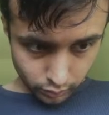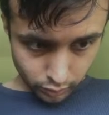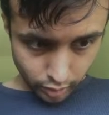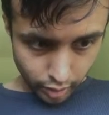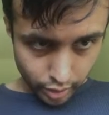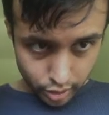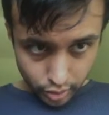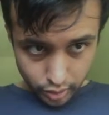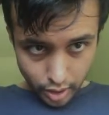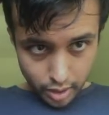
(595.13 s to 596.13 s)
Okay, just
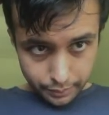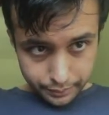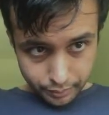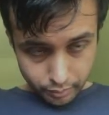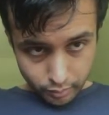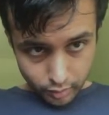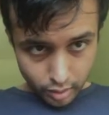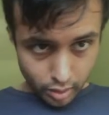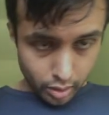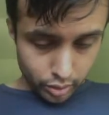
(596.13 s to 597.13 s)
like that.
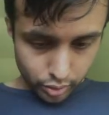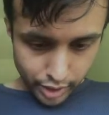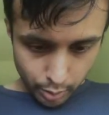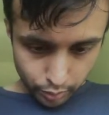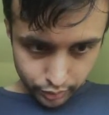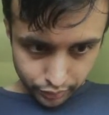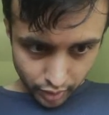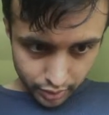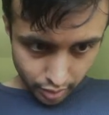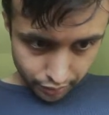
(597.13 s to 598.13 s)
So now we've
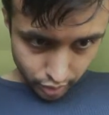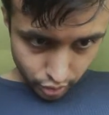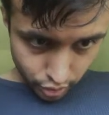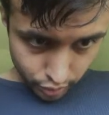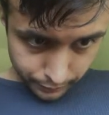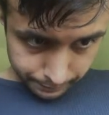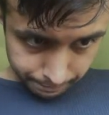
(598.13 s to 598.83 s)
defined that function.